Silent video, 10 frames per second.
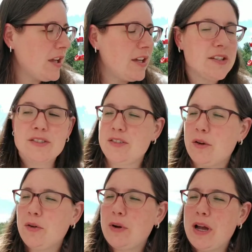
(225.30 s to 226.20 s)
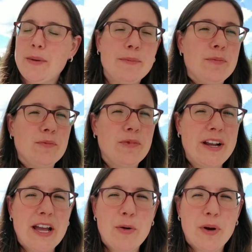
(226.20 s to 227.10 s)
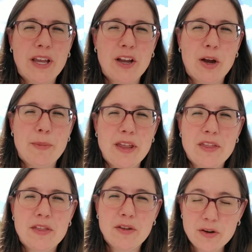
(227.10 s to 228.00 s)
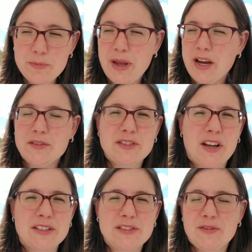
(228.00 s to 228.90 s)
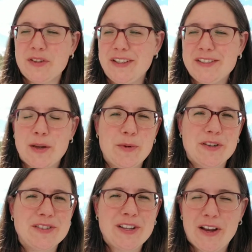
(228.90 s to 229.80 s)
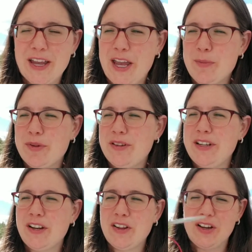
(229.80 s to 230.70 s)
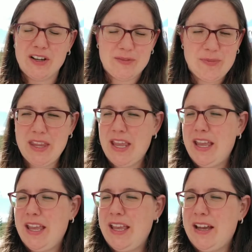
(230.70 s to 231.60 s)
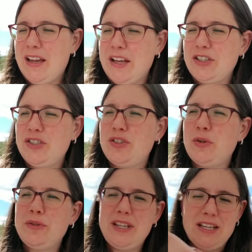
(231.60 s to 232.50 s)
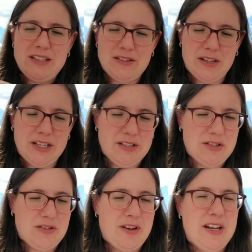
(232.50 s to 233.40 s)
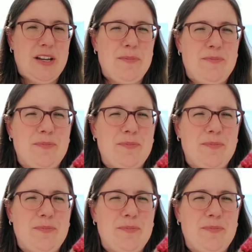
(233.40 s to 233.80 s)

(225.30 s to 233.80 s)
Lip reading: So I'm right now working on my third pair of socks for the summer sock camp knit along. I showed these on Instagram.